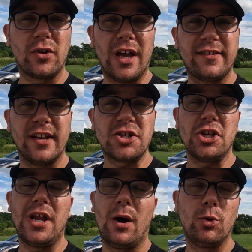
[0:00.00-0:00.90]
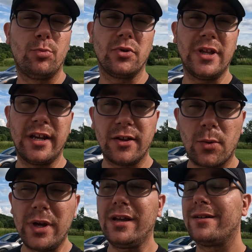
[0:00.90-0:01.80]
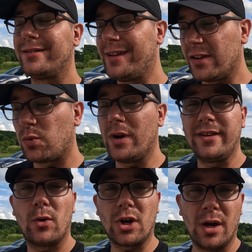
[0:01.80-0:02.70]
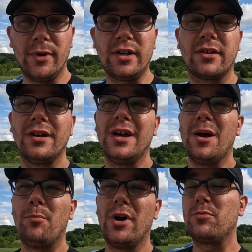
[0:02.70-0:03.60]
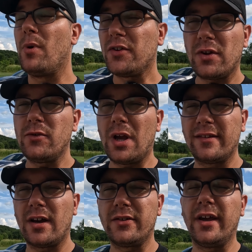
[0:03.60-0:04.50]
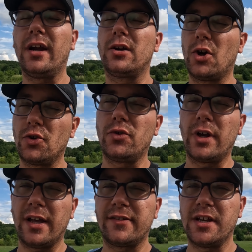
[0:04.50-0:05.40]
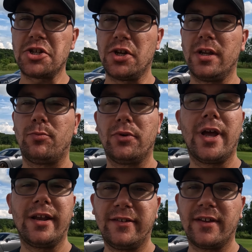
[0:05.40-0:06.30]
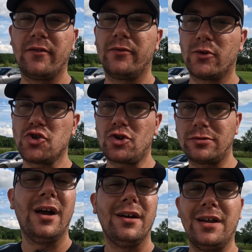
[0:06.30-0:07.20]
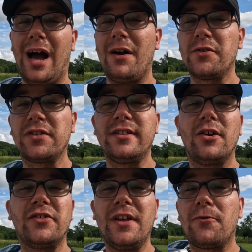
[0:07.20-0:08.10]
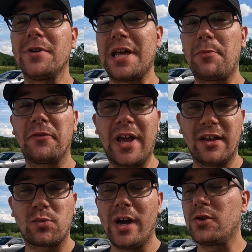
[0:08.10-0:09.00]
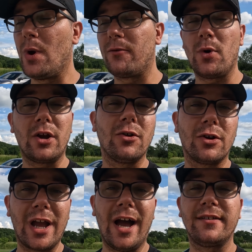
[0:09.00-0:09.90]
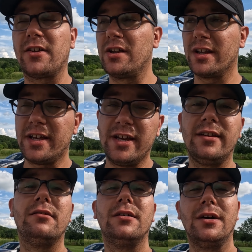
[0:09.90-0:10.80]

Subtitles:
the gas station, I would put 93. That's what they recommend. But most of you guys out there go to the gas station and put 87 for sure. Now, obviously there's different type of gas, right? You have regular gas, unleaded,